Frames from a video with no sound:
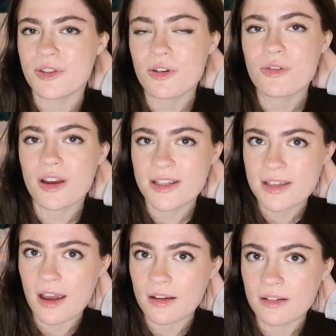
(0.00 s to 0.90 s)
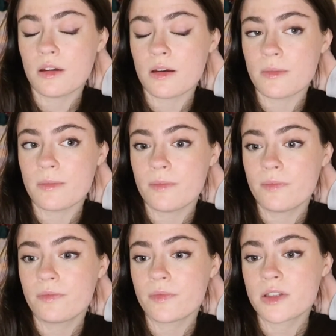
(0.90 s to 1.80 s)
the song that I sang, um
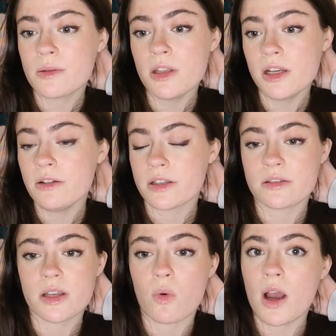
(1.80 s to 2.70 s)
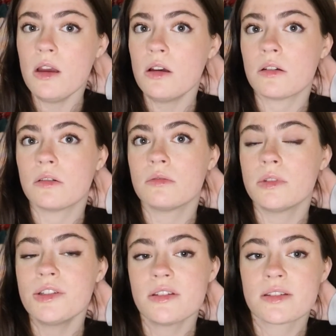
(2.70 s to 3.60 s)
some of the lyrics I was like, wow,
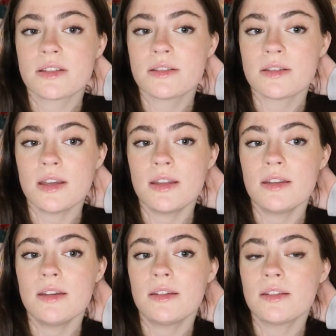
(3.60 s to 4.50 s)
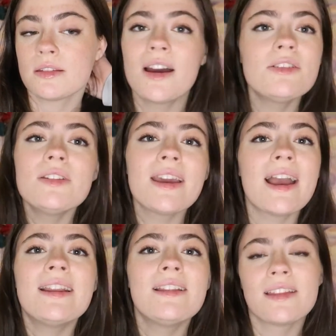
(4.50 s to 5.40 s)
we're just singing this. I don't think
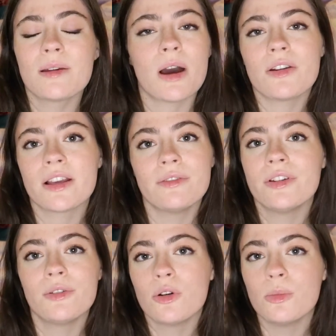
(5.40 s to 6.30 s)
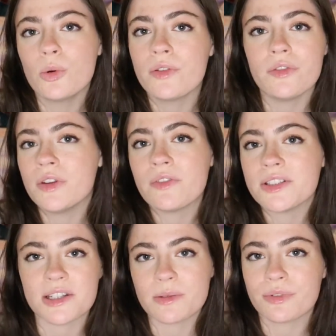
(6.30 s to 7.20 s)
anything about it can feel normal if you've never
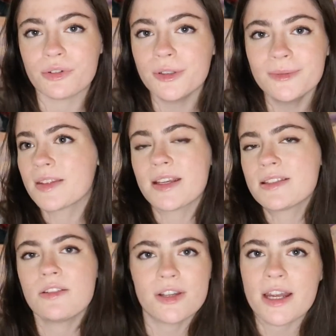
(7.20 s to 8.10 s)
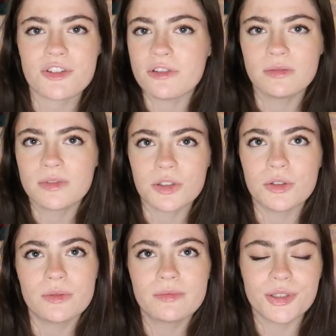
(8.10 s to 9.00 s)
done it before. It's not natural at
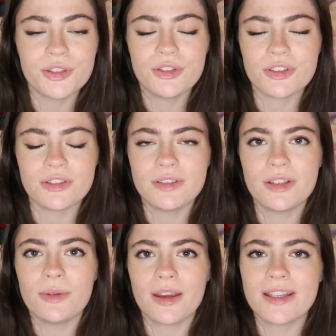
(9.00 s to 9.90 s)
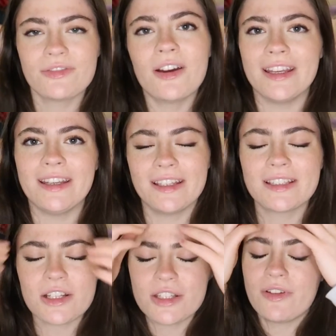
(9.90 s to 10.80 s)
all, but you just do it. It's funny. It's
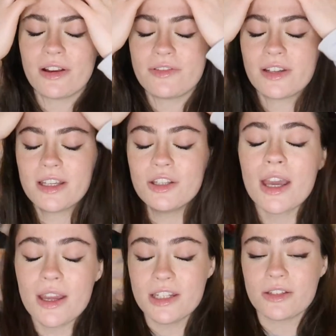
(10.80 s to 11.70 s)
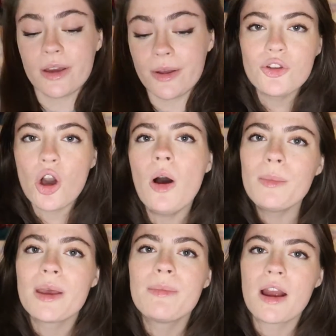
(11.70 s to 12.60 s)
actually very funny, and you get into You can't
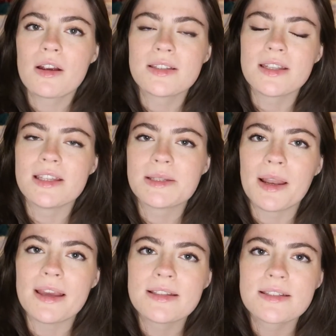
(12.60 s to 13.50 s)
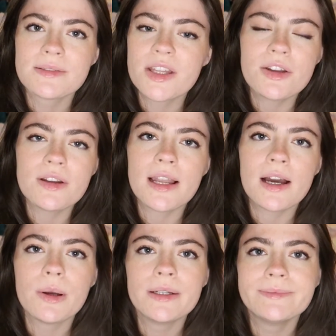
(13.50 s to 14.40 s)
be embarrassed in this place. They don't
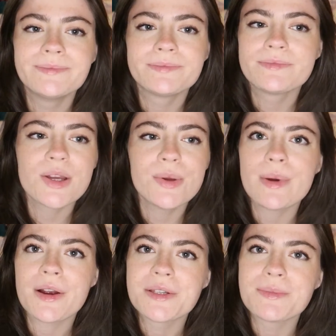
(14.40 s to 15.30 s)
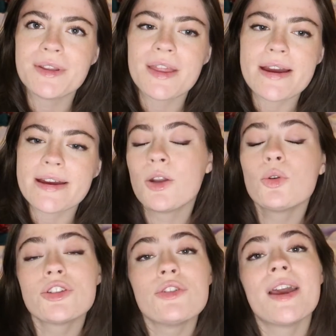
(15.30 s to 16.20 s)
allow it. No embarrassment there. And
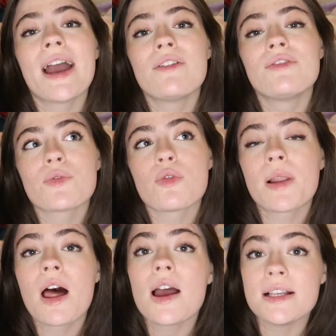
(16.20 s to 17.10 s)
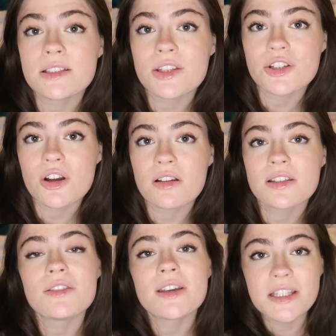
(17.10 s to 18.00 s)
also they have replies to the
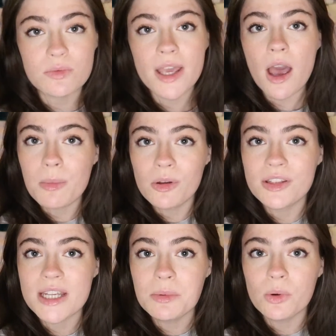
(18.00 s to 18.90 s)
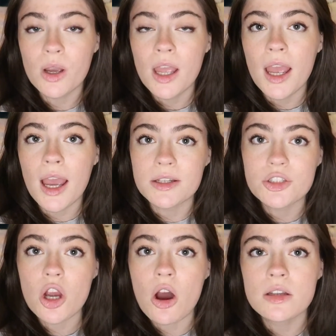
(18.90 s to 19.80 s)
chants. The kids will get up on the table and
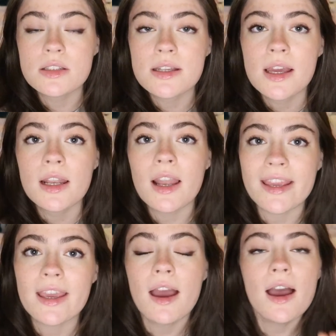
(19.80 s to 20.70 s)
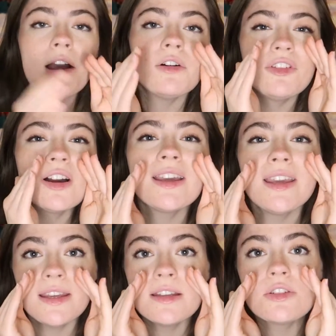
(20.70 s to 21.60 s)
chant like, how
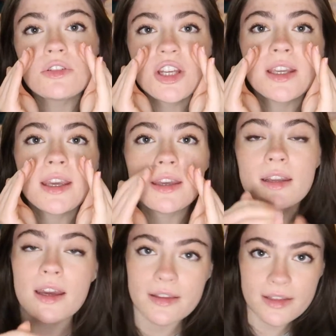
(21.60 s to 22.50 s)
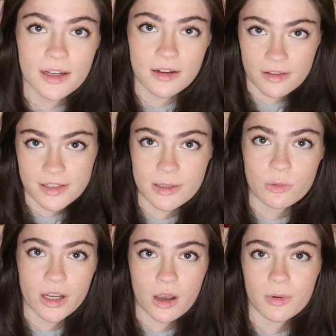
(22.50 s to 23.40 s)
funky is your chicken? And then another table
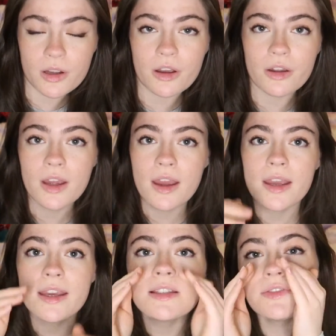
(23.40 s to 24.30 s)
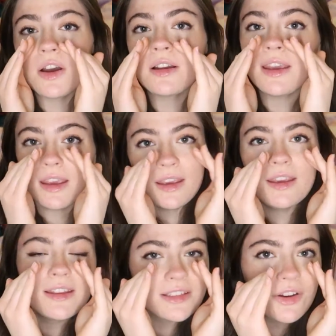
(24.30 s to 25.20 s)
will get up and go, it's
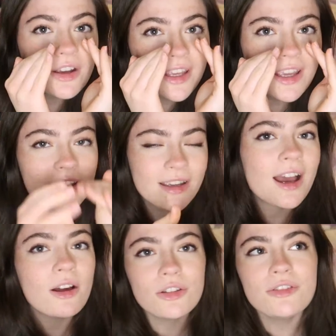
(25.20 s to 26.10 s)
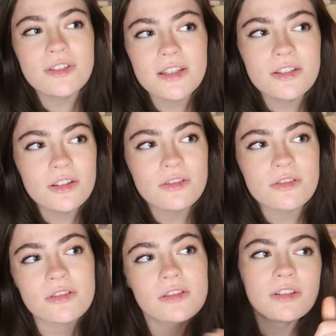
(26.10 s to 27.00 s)
funky, it's funky, how loose is your
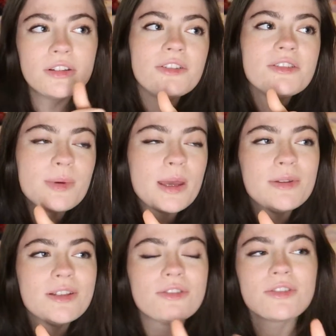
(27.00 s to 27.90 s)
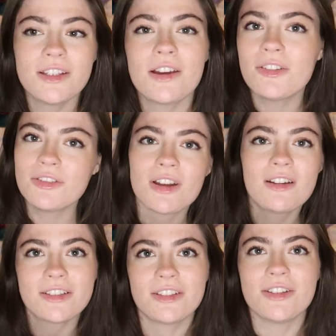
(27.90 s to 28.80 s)
goose? Loose, baby, loose. And you have a little
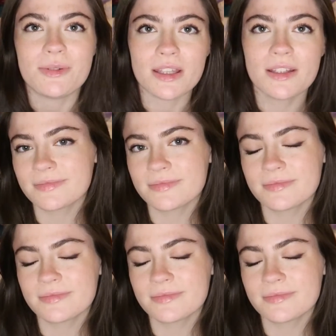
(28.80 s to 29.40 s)
dance that goes with it.